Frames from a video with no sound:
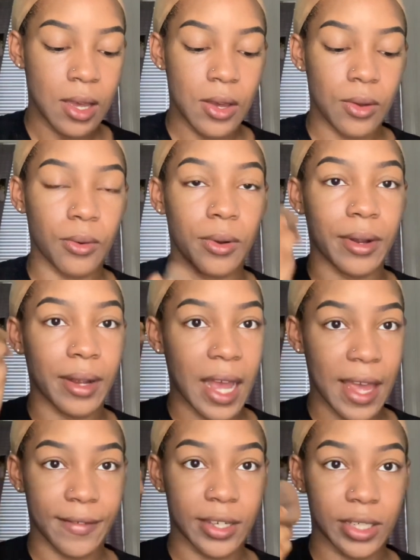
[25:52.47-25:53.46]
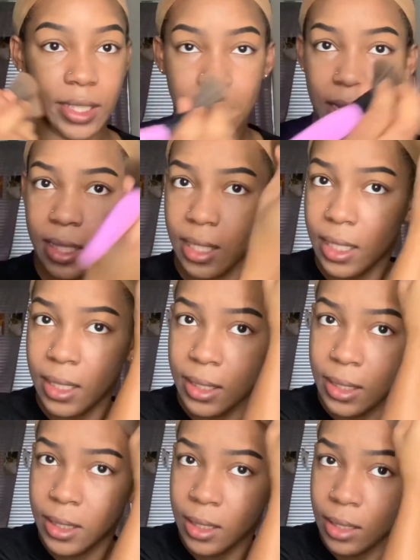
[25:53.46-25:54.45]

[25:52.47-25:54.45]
or have it just like this.